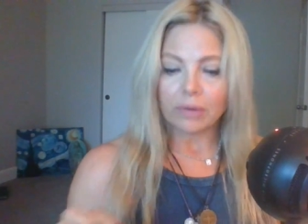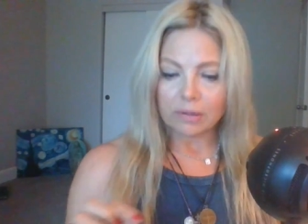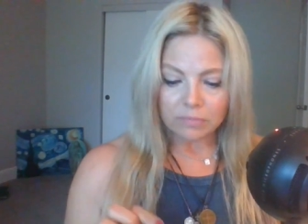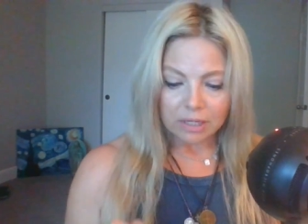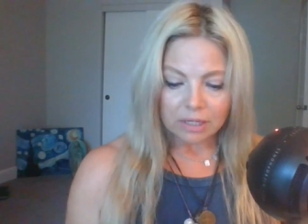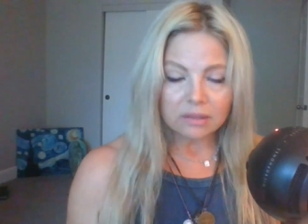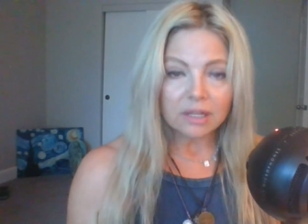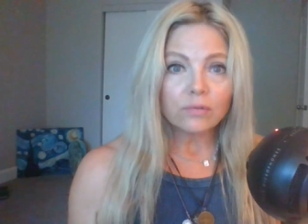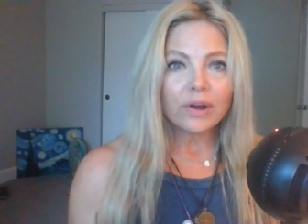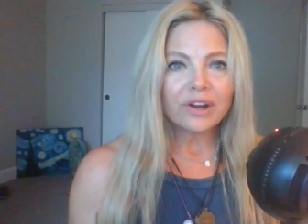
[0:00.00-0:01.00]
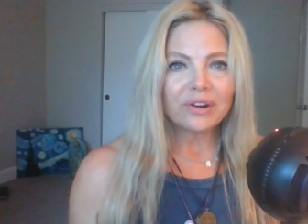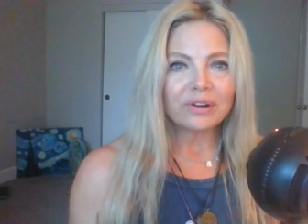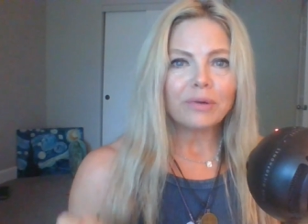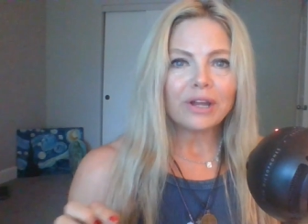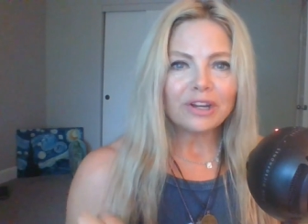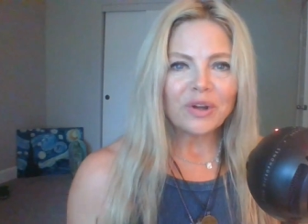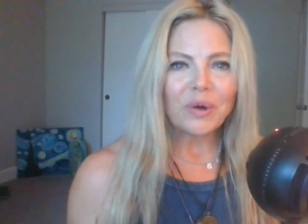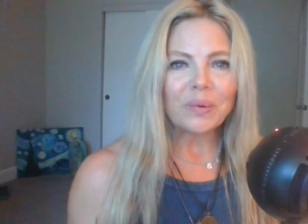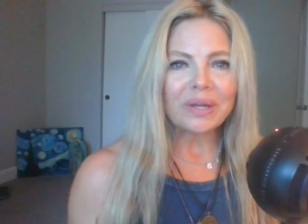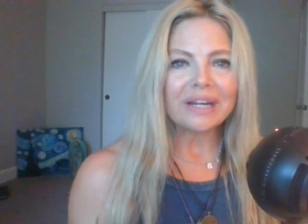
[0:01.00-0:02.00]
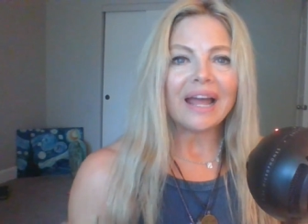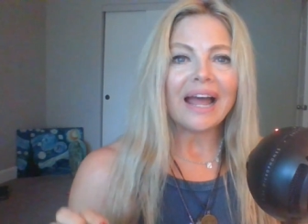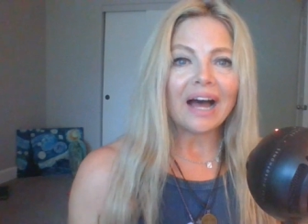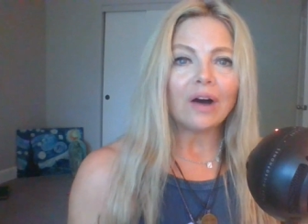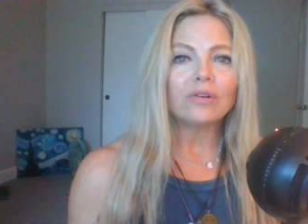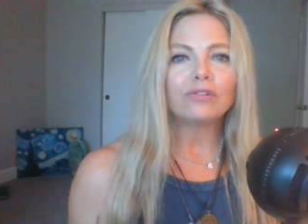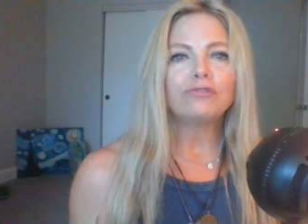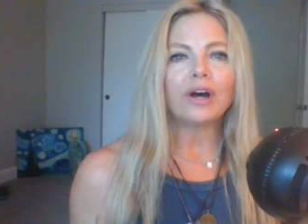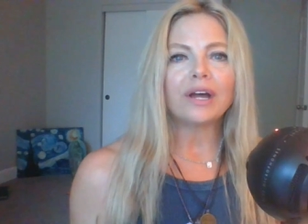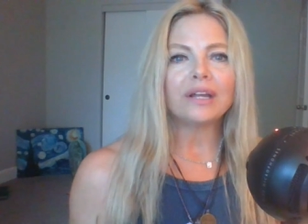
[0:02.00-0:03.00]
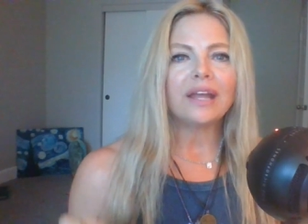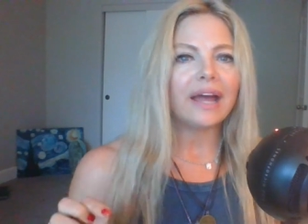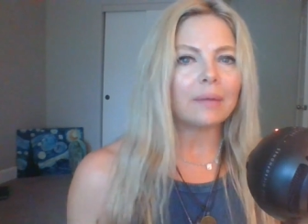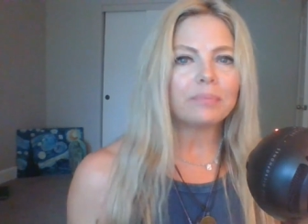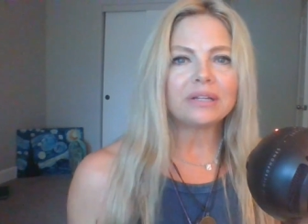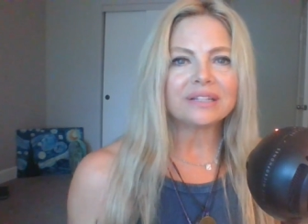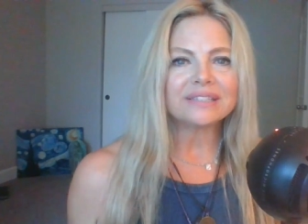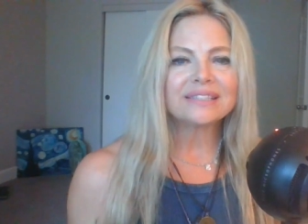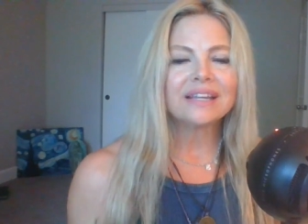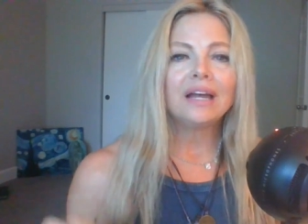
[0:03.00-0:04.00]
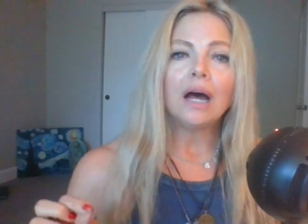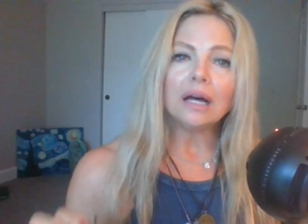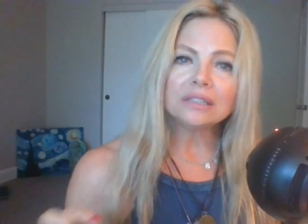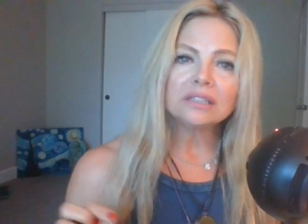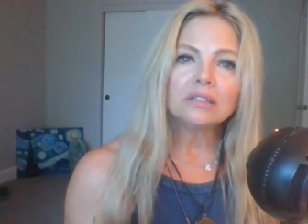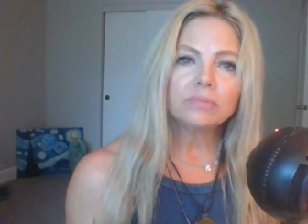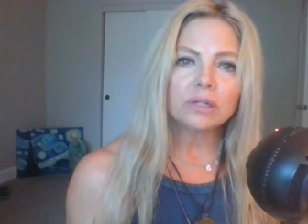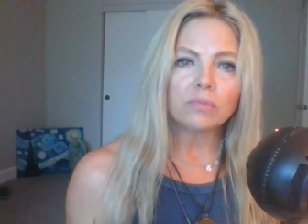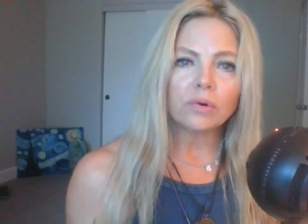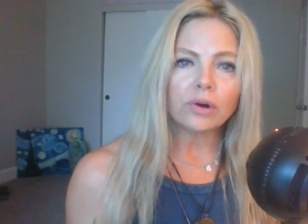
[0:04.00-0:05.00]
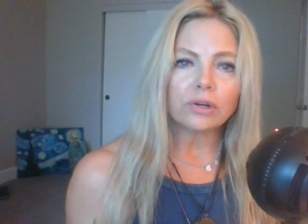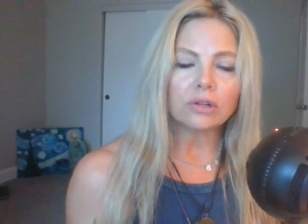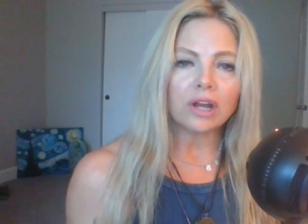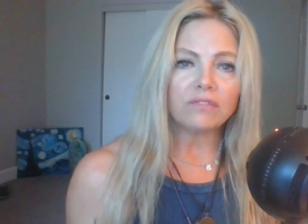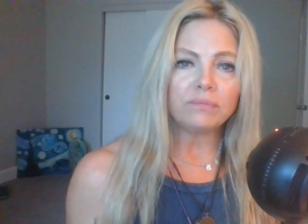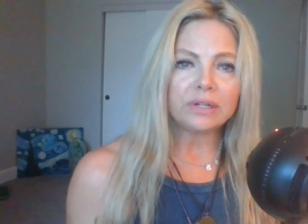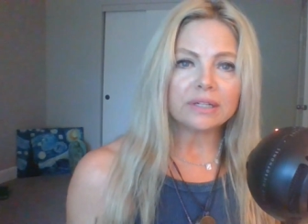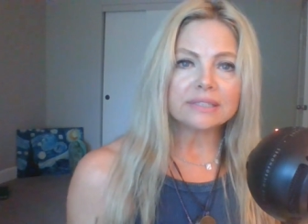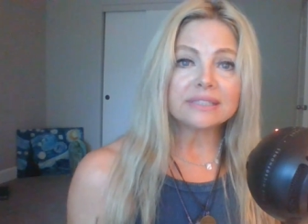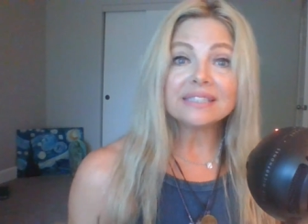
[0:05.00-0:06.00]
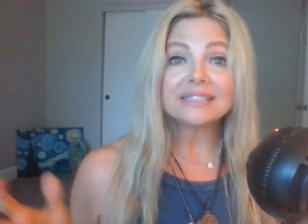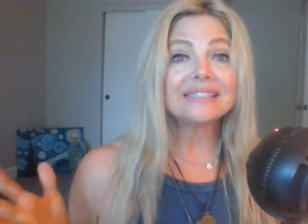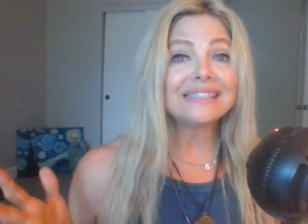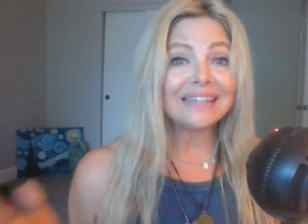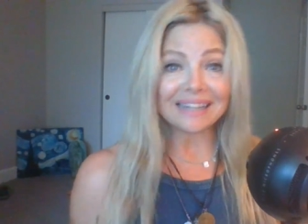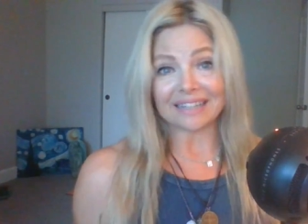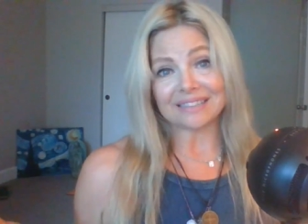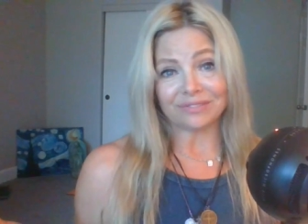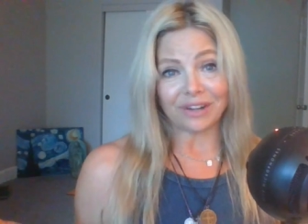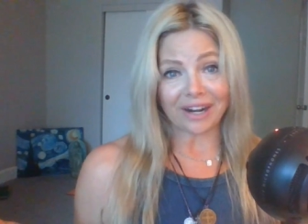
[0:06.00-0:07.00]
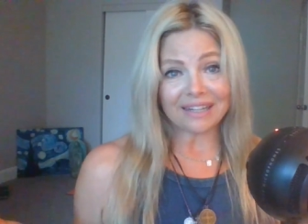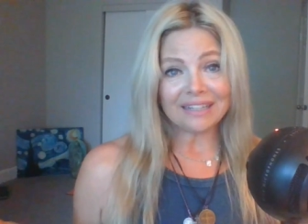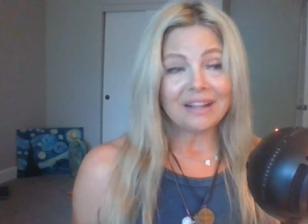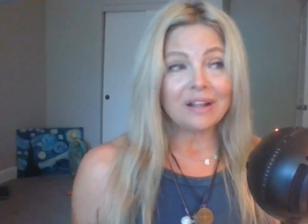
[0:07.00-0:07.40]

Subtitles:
by making that record, by knowing how to find happiness a little bit more in your life, because this is it, right?